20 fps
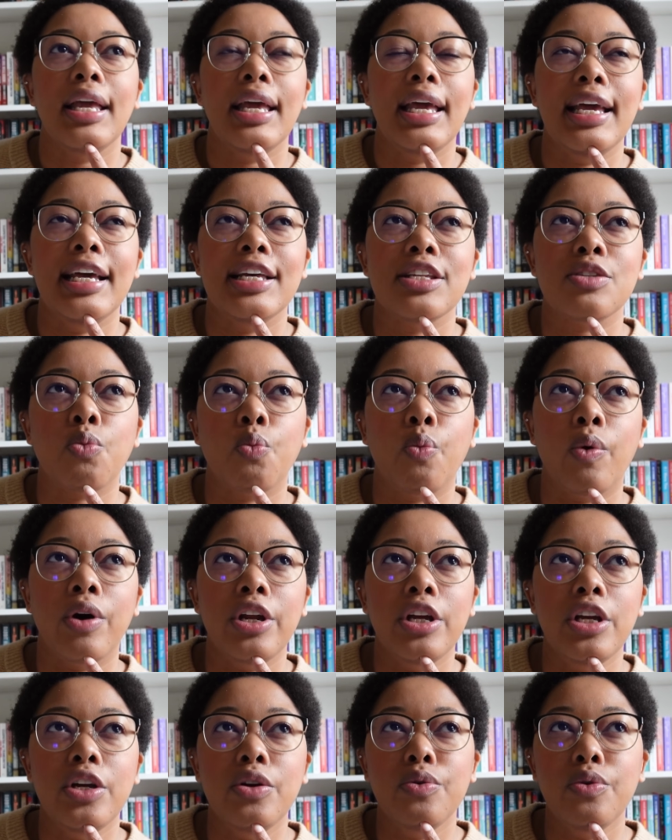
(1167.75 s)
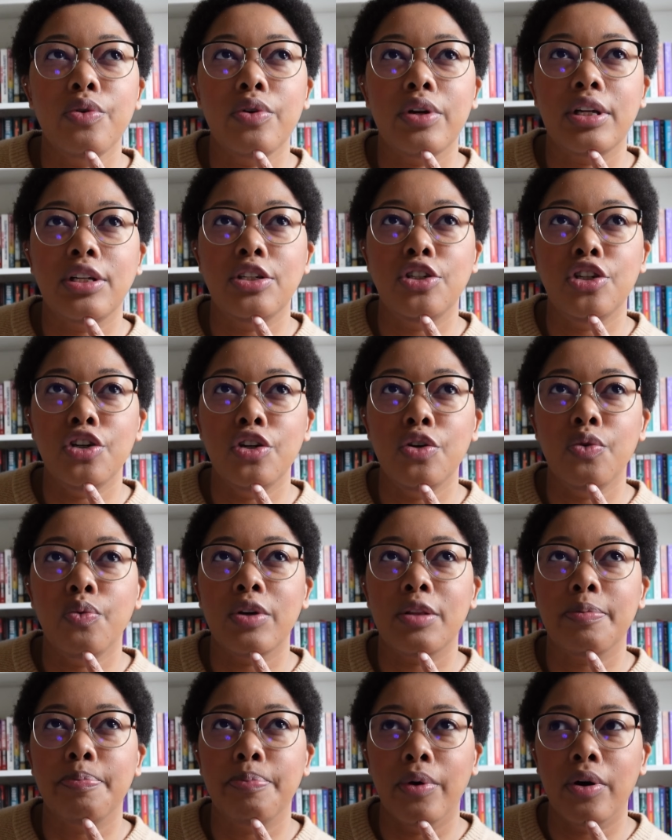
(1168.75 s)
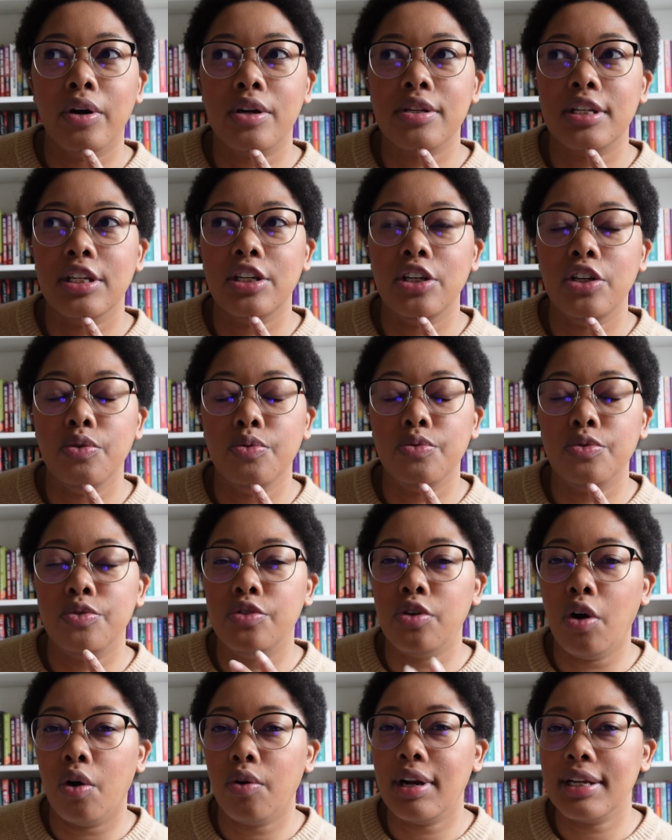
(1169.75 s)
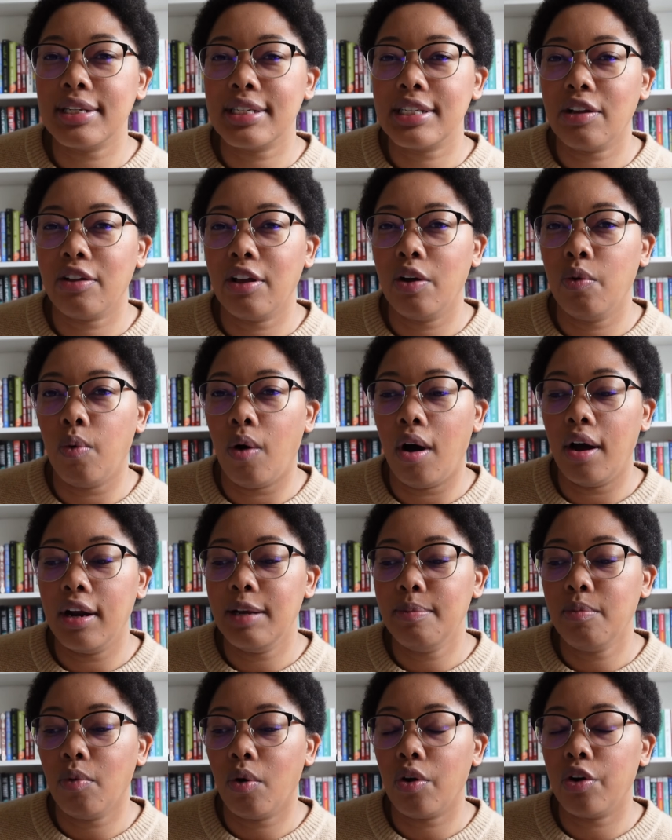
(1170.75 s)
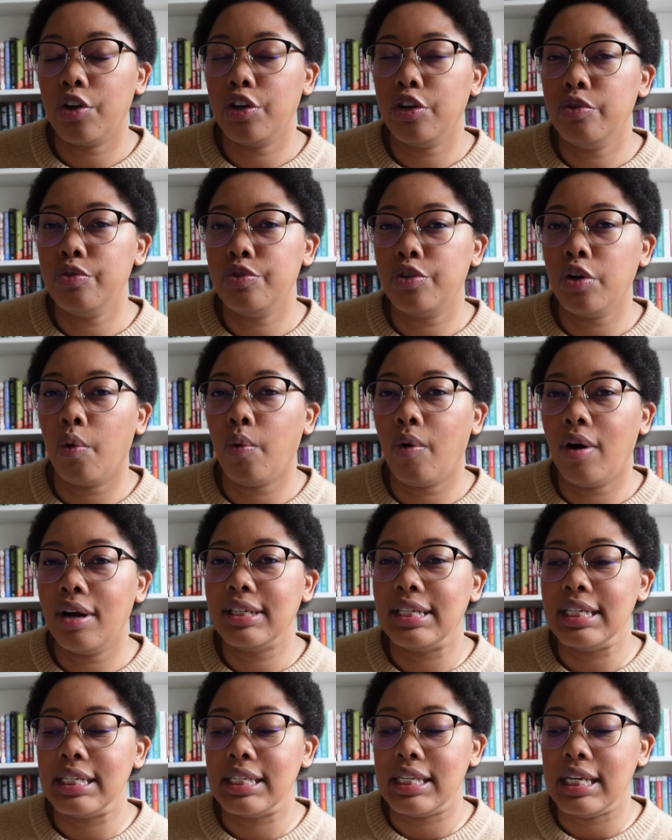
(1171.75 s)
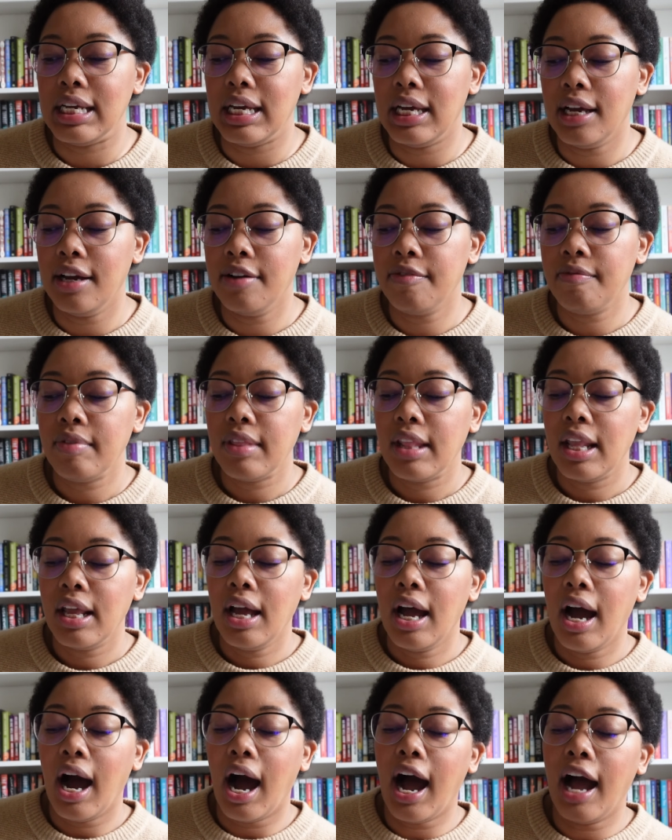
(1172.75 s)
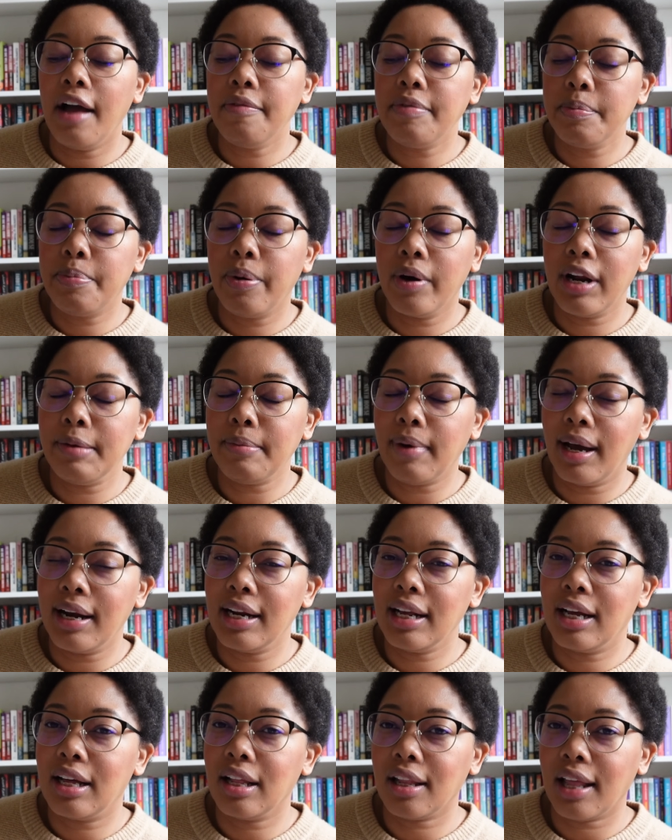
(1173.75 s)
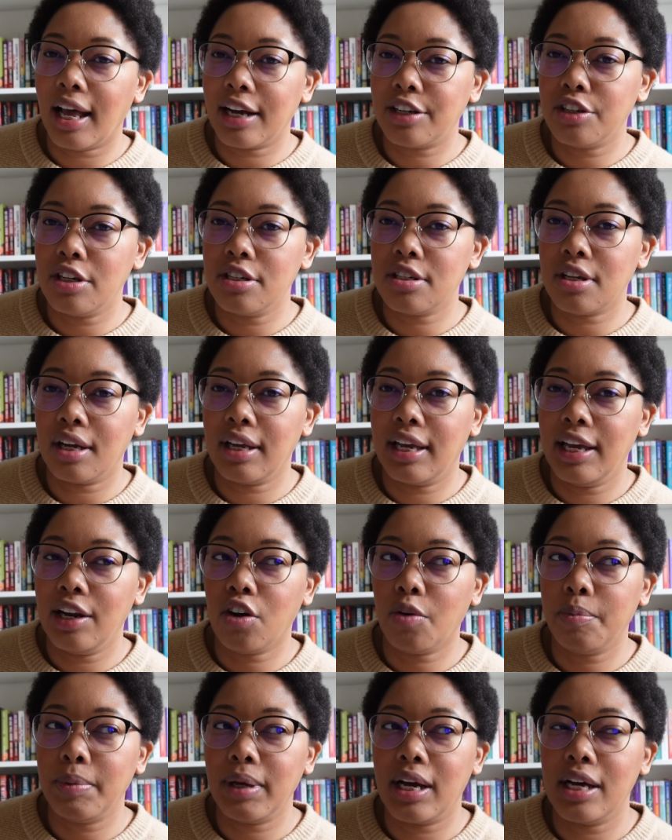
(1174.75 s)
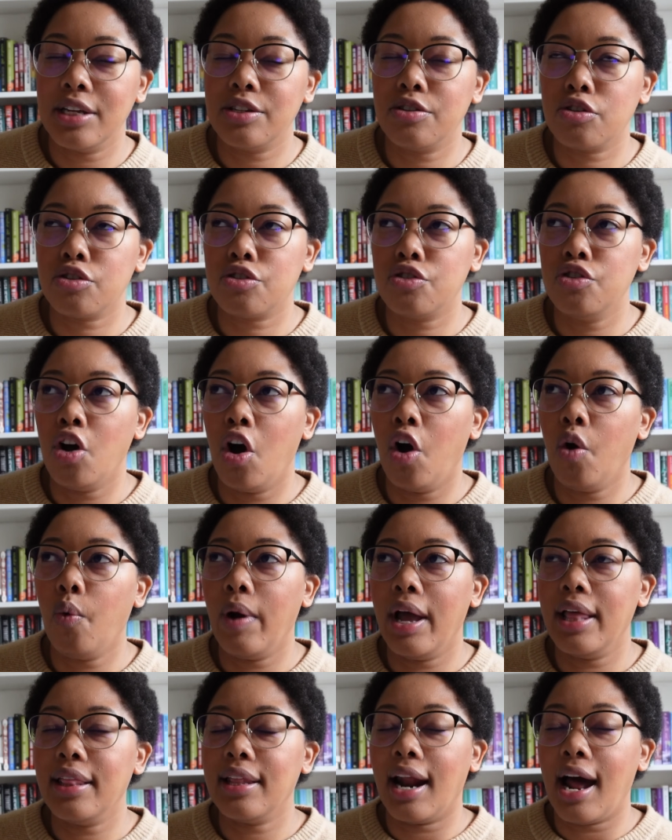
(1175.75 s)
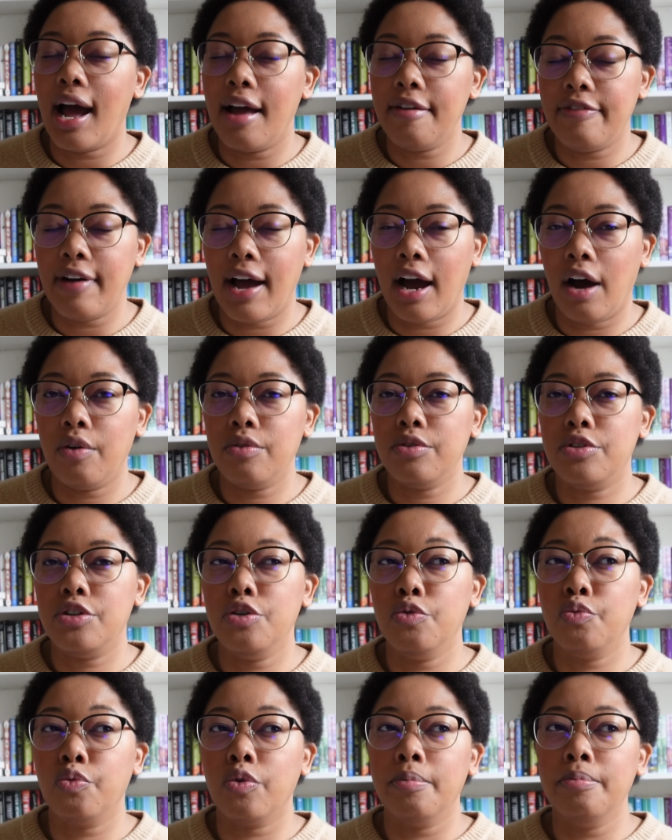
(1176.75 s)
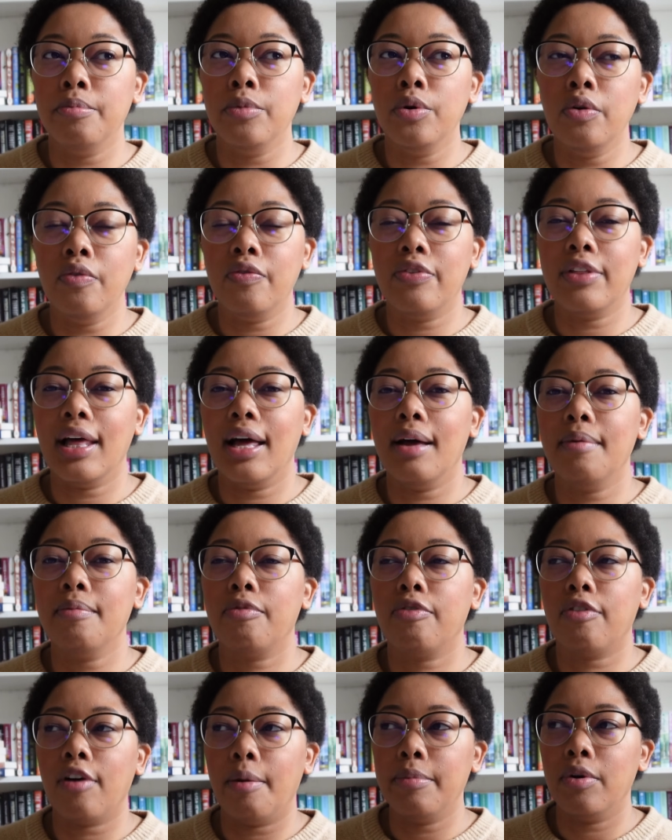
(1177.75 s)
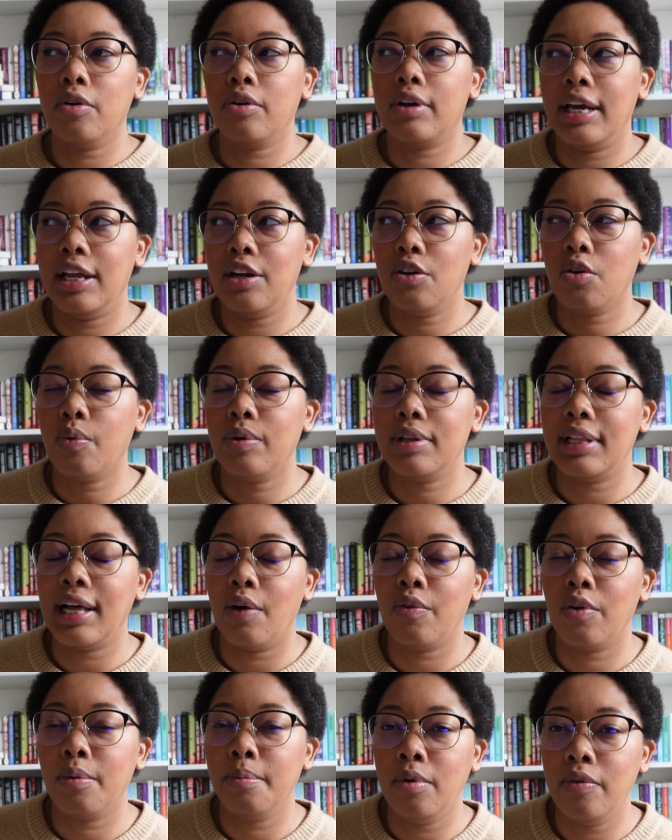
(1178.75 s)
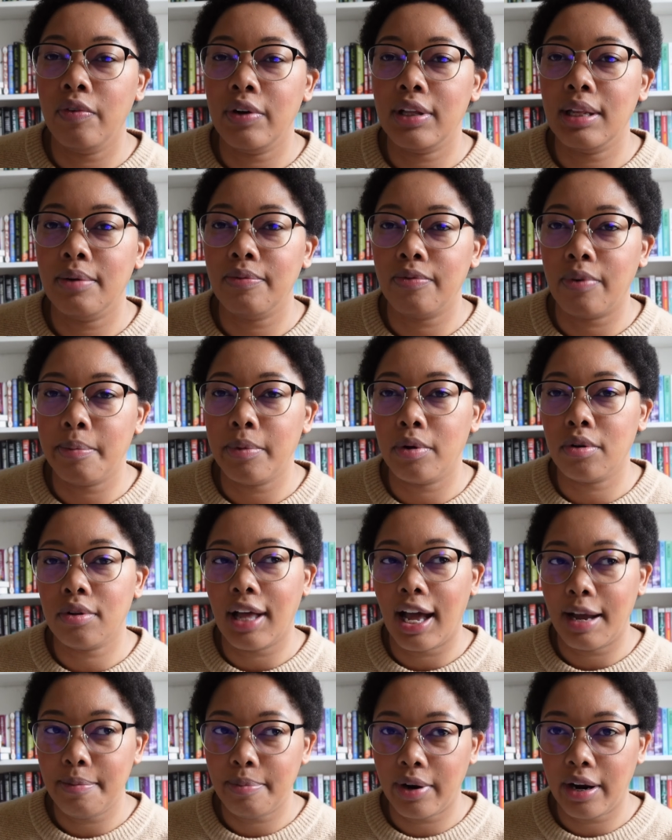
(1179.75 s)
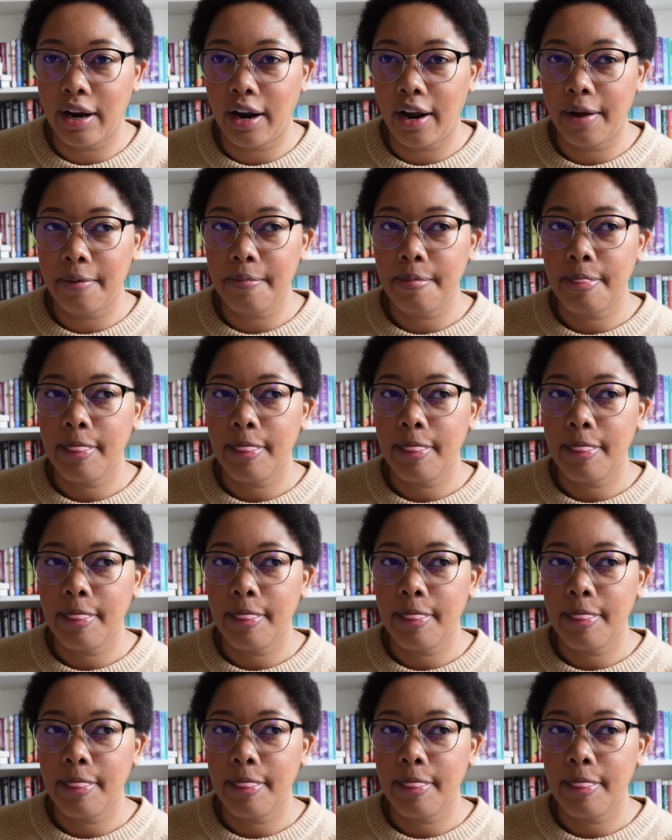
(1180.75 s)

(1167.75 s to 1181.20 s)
is what do you do with books that you don't necessarily want anymore or you don't want to see? I've been putting mine in collections on Kindle because there's no way that I found to remove them from your Kindle without removing them from your library.